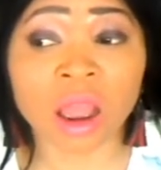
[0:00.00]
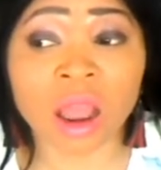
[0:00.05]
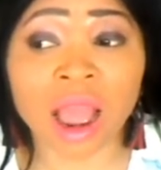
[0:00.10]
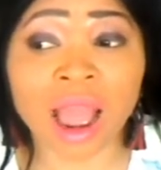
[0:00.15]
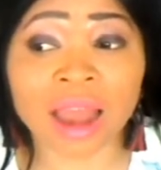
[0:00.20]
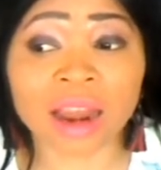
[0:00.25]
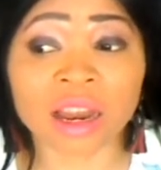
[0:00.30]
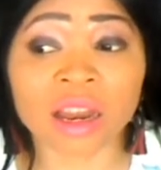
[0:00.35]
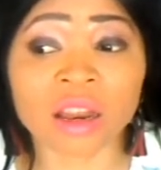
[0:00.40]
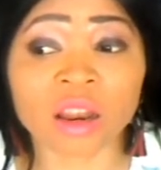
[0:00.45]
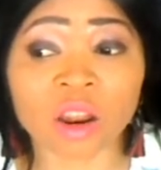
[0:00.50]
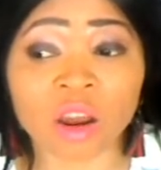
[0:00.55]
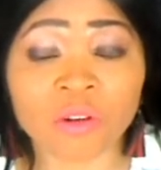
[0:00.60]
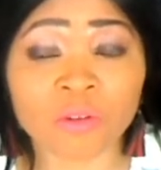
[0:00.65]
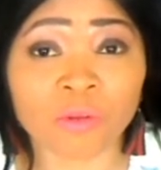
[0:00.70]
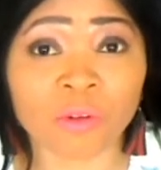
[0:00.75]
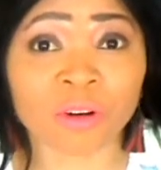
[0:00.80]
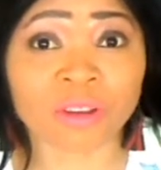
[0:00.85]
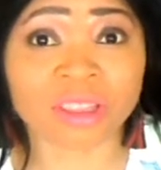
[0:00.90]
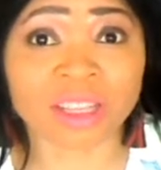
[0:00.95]
I
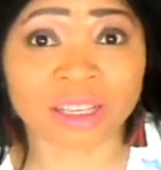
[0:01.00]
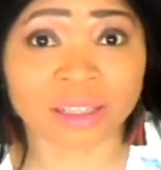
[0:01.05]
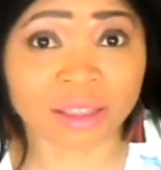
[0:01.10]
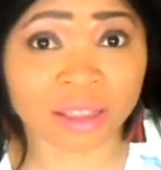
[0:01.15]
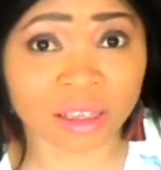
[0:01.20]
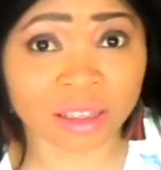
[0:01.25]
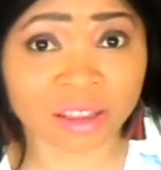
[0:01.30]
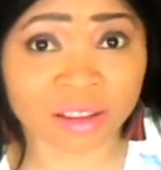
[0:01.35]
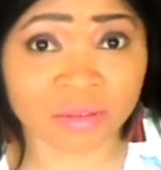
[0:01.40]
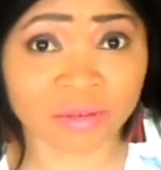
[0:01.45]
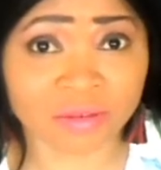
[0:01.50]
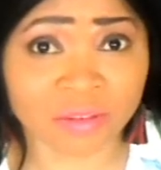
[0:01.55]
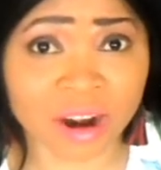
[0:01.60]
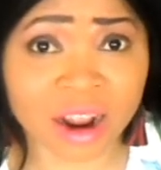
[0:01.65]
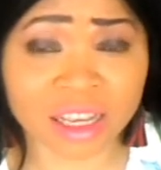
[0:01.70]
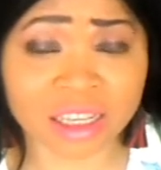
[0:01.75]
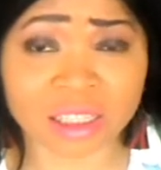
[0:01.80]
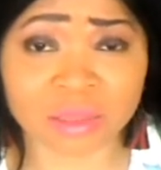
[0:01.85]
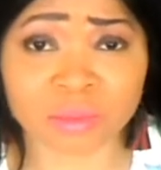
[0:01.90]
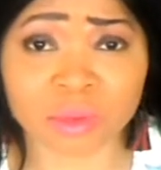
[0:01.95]
love what they did in
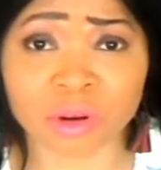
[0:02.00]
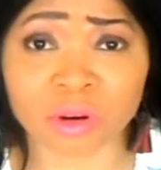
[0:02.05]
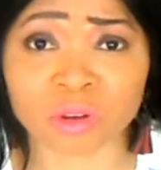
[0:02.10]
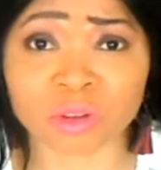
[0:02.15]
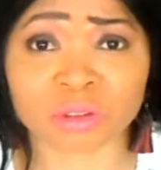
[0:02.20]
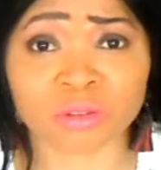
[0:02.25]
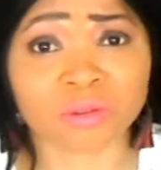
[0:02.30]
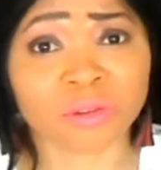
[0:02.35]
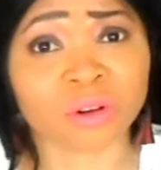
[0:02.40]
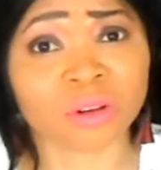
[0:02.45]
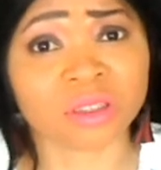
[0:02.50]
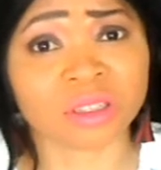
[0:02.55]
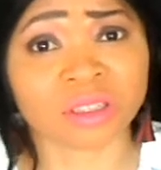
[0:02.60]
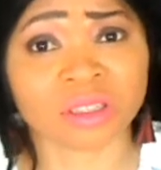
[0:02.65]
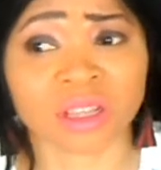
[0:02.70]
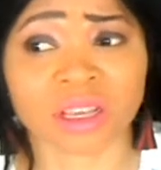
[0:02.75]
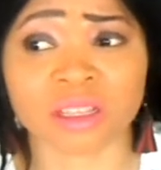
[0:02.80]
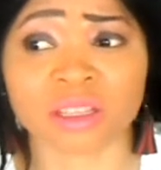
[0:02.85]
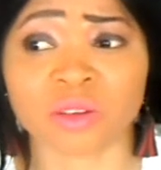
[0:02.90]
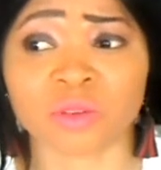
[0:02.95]
France because the first thing
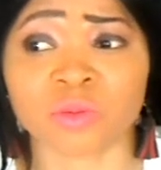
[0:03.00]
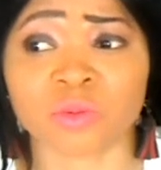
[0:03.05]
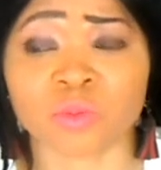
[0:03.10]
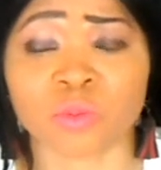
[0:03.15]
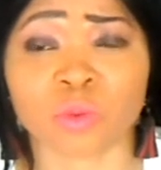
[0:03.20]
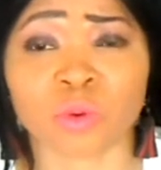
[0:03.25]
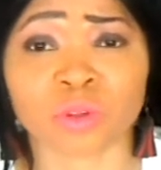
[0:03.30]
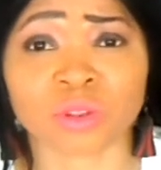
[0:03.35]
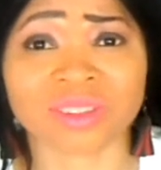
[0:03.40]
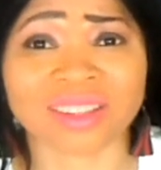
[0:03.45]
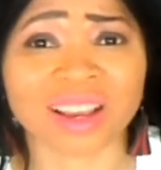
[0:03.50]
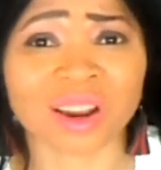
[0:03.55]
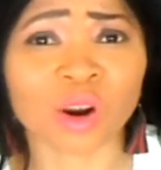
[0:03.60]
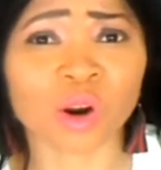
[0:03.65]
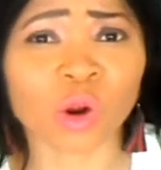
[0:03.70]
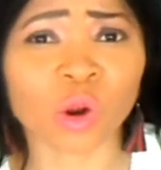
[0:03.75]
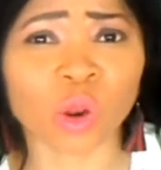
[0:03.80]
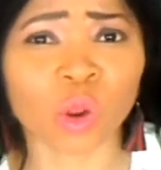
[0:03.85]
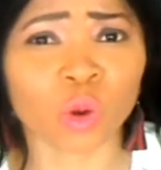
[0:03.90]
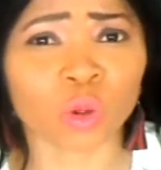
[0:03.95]
they did was they
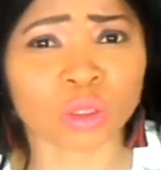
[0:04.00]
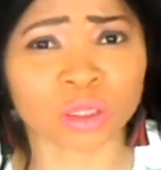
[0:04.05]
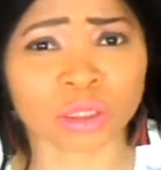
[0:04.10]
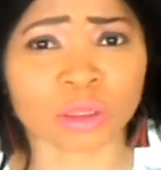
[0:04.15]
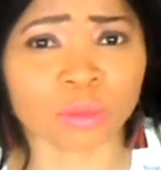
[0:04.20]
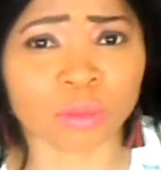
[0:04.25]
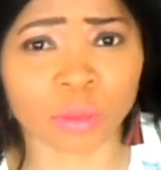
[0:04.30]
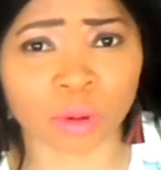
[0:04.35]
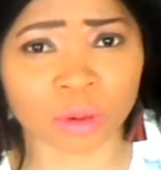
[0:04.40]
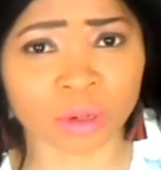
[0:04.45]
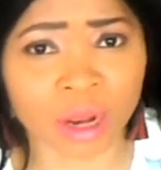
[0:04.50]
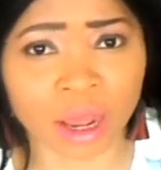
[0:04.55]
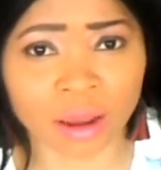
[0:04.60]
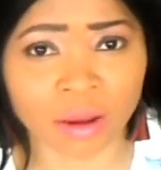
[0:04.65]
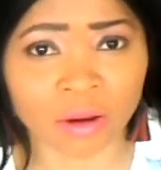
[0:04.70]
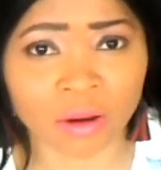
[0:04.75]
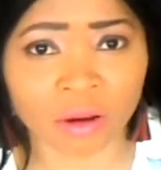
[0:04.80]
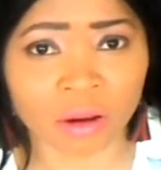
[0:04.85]
closed the border.